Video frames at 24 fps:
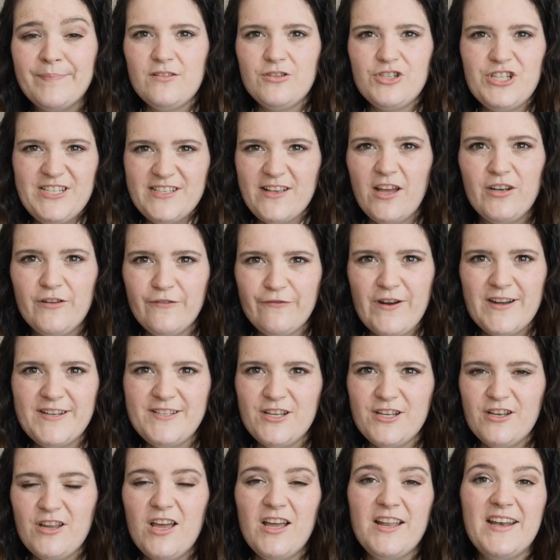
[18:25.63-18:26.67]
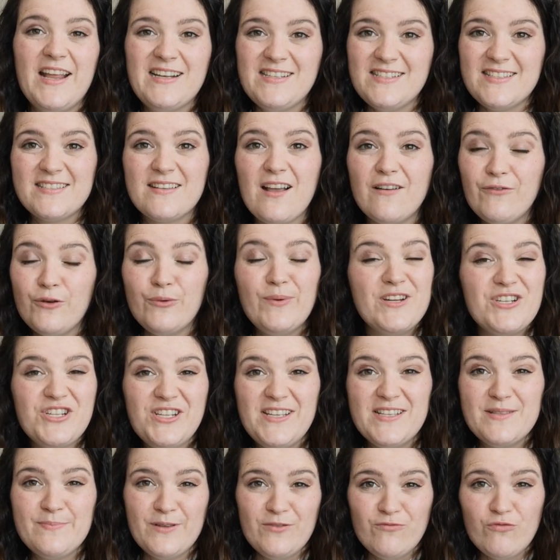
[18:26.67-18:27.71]
She's unafraid to learn and discover where
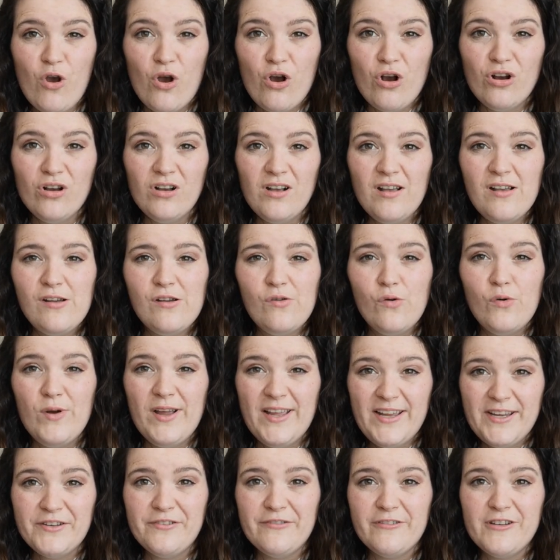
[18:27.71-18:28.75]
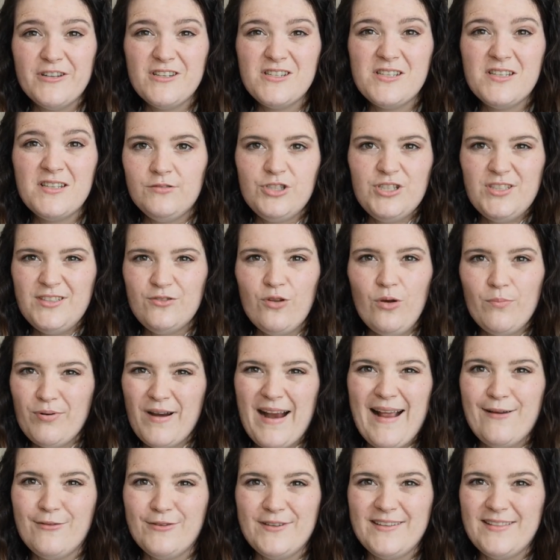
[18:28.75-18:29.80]
she has been wrong or ignorant. She's not
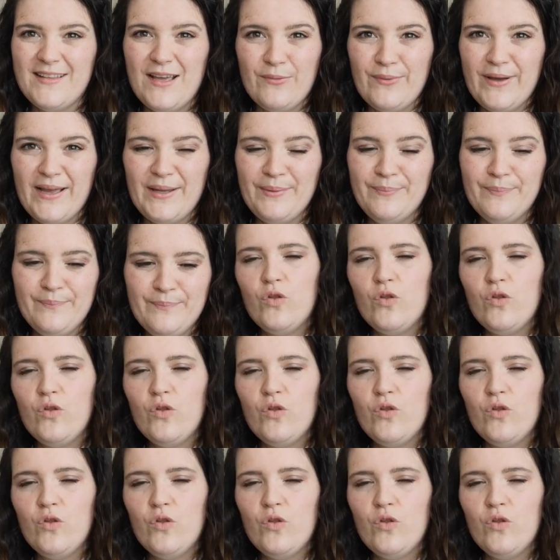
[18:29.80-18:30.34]
proud in that way.